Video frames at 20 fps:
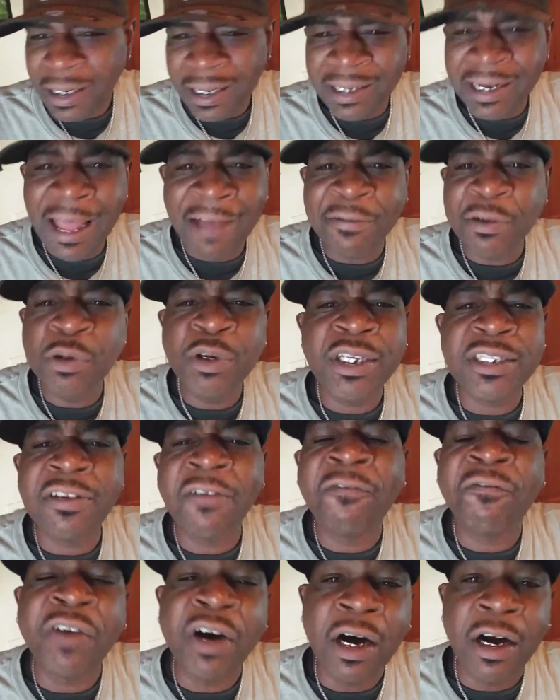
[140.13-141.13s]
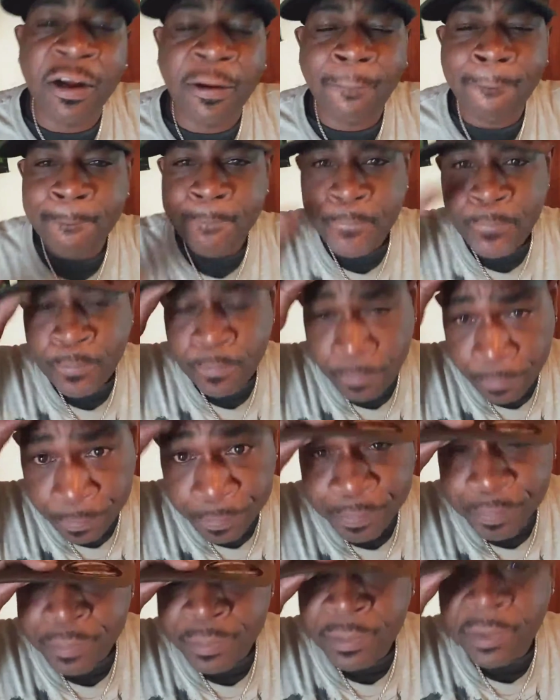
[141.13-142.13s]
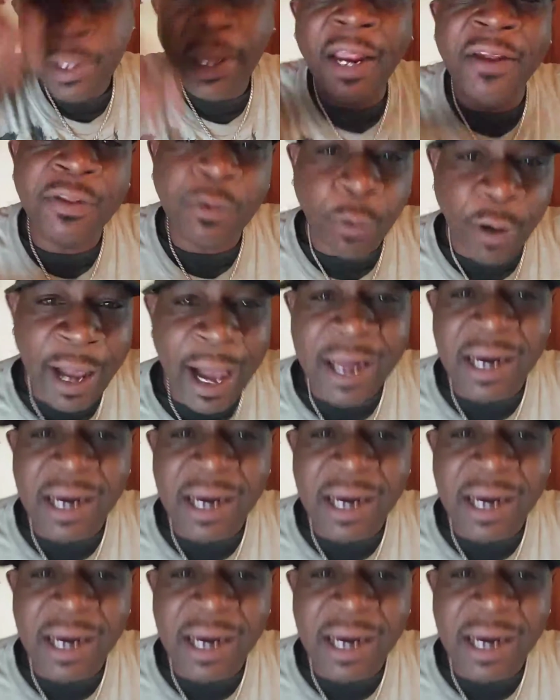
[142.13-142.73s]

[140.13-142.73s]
11. Who gives a fuck? Either way,